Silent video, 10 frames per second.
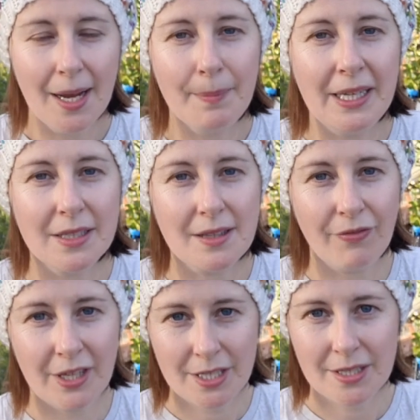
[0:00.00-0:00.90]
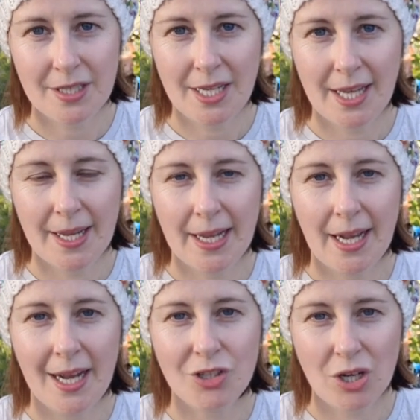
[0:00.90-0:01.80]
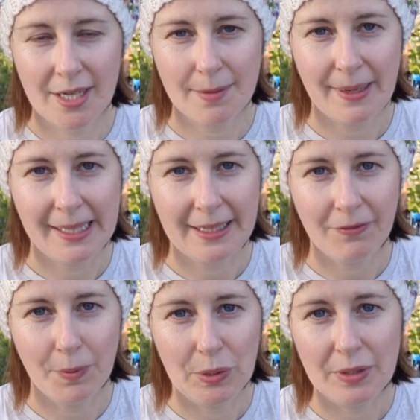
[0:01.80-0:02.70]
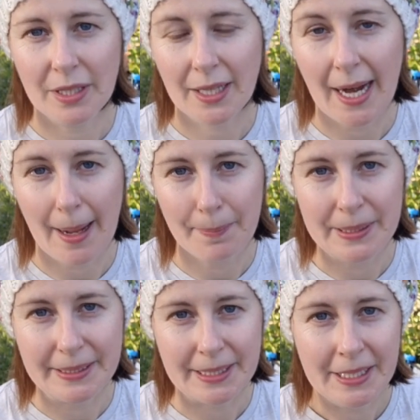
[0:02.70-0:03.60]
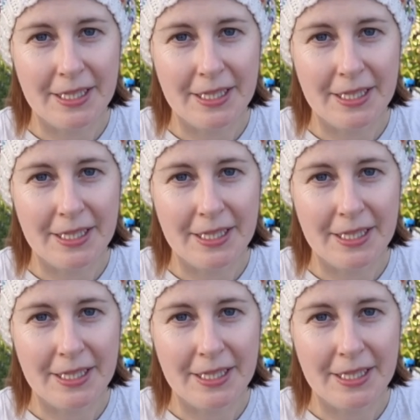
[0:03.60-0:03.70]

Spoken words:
because the first year I tried to make leaf mould, nothing happened,